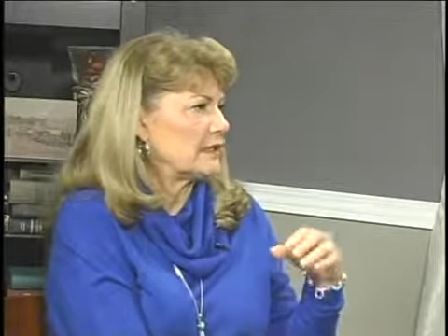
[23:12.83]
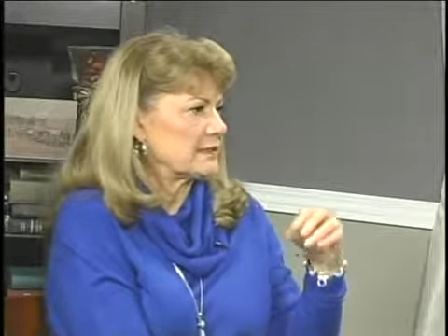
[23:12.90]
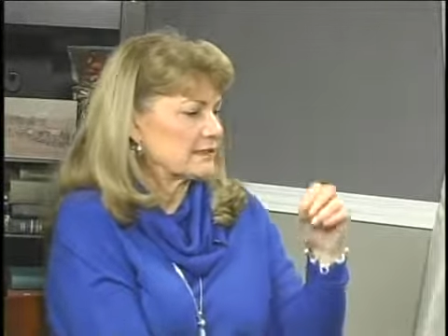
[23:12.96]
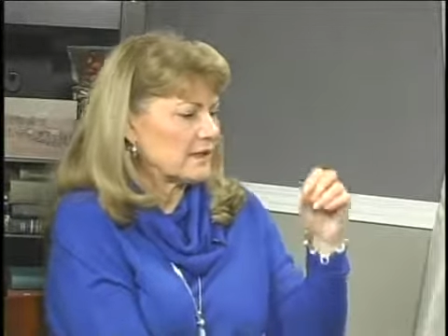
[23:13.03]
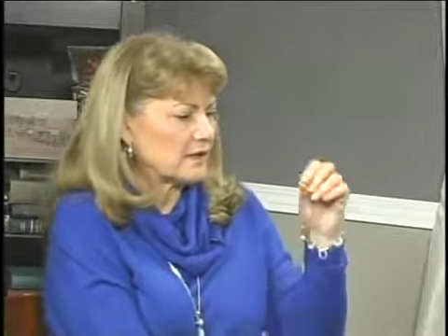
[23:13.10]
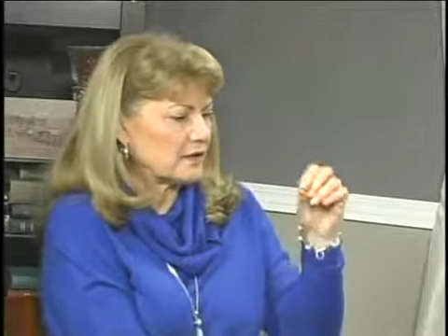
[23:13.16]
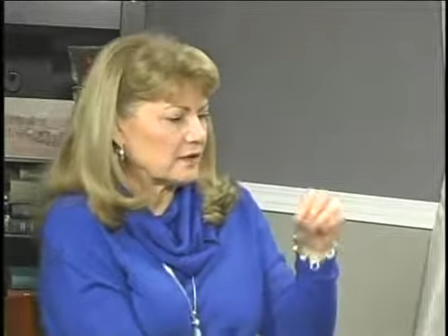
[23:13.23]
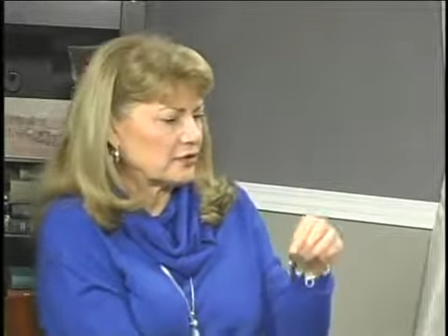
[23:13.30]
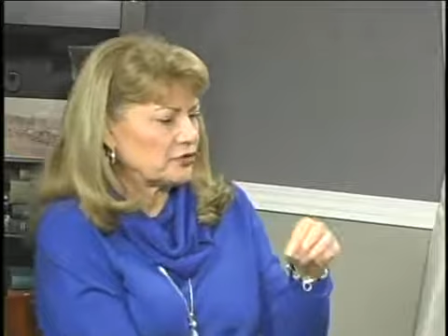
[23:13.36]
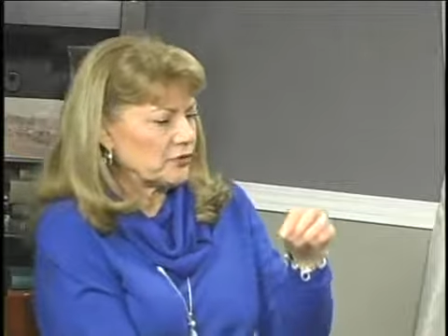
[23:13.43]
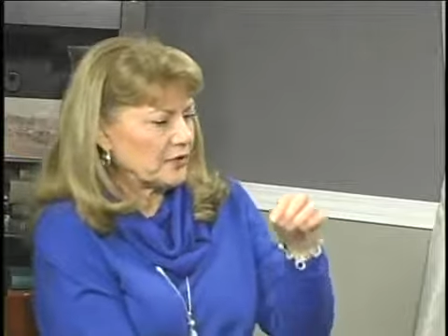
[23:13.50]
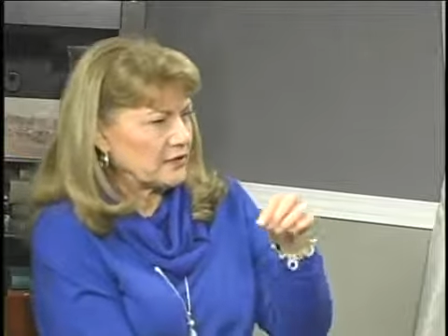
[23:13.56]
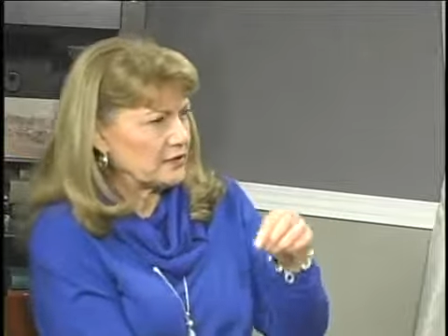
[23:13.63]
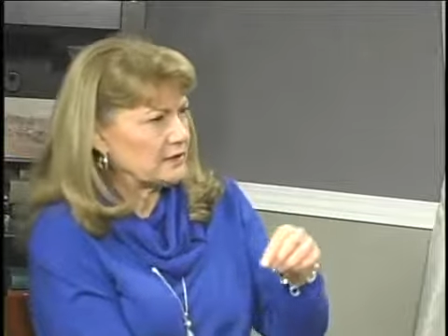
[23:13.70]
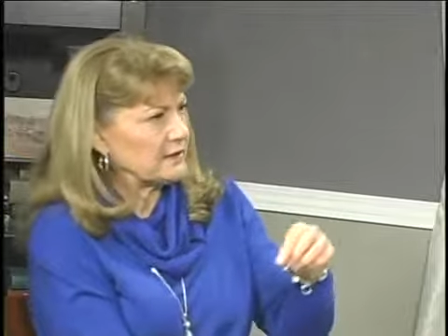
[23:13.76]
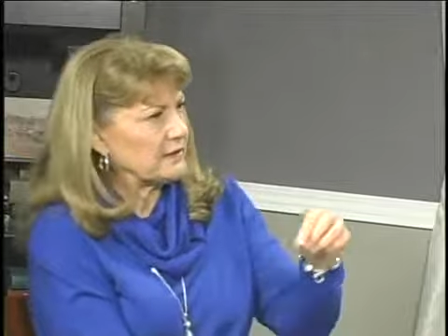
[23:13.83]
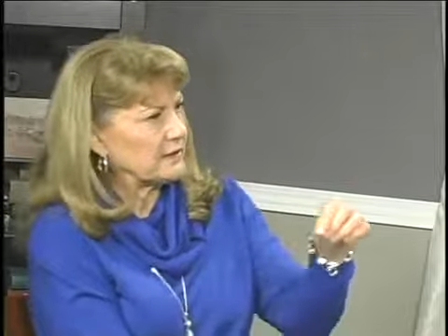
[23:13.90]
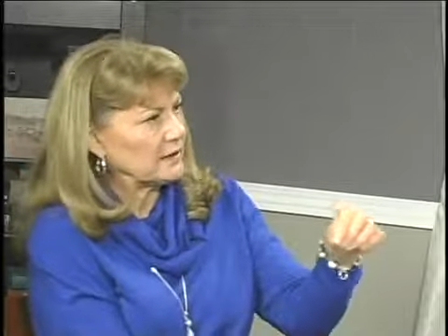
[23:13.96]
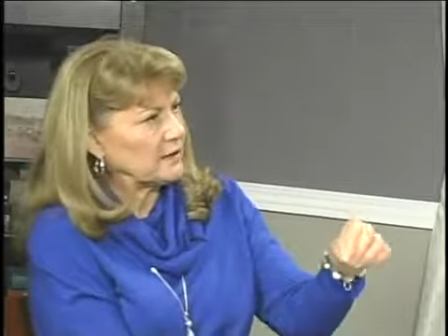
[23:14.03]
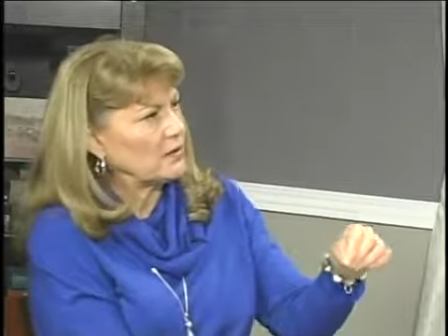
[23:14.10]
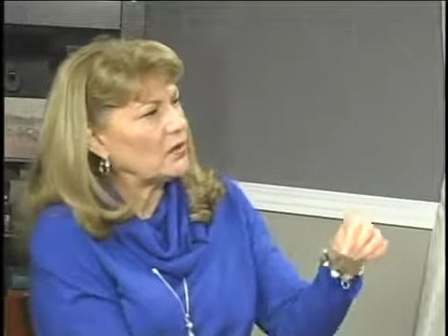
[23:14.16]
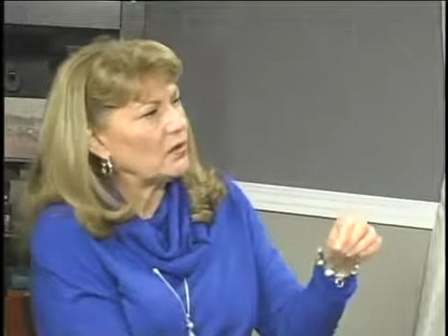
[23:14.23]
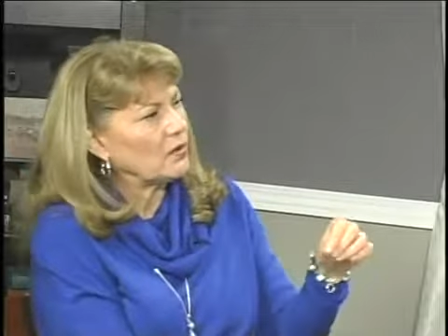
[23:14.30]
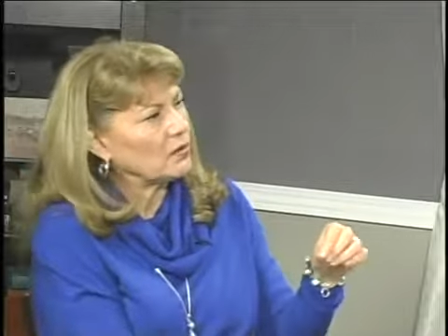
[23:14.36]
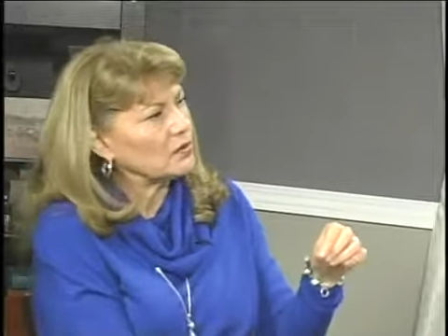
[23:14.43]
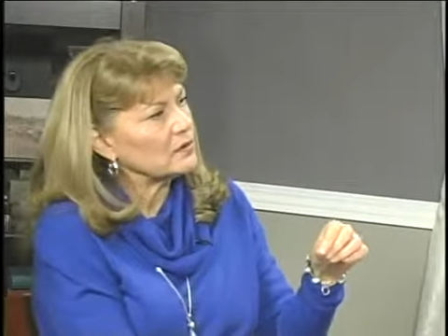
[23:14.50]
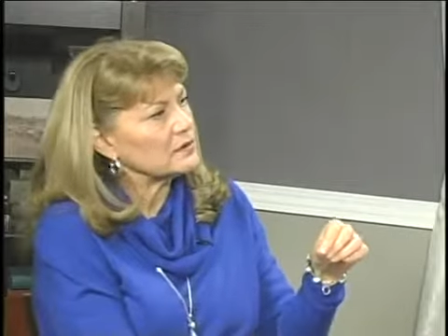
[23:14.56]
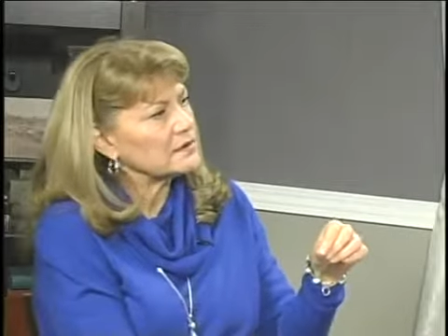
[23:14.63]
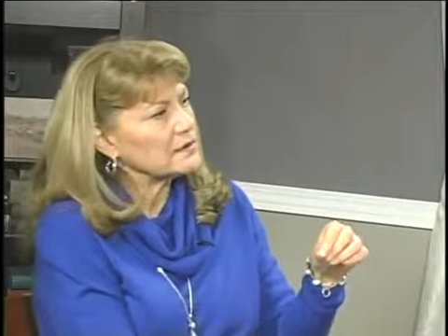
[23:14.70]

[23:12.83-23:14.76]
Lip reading: It's not going to drain just in little holes.